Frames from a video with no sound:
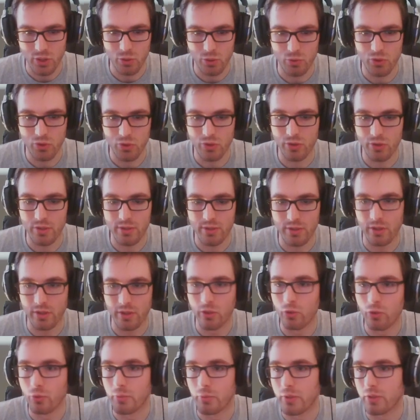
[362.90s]
we're just going to assign a
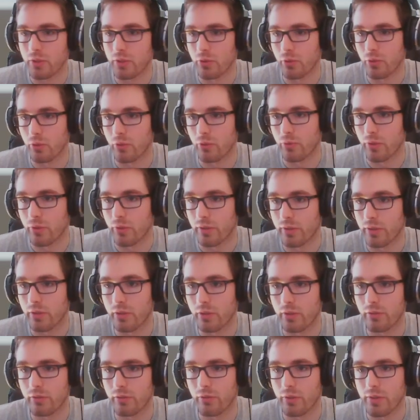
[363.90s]
new material over
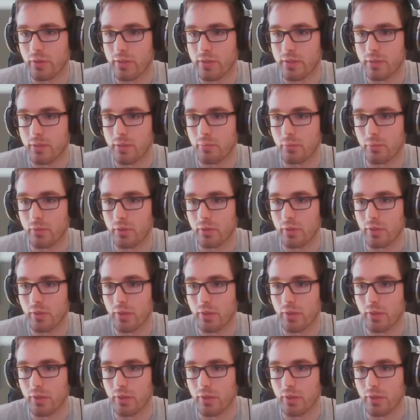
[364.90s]
here very simply,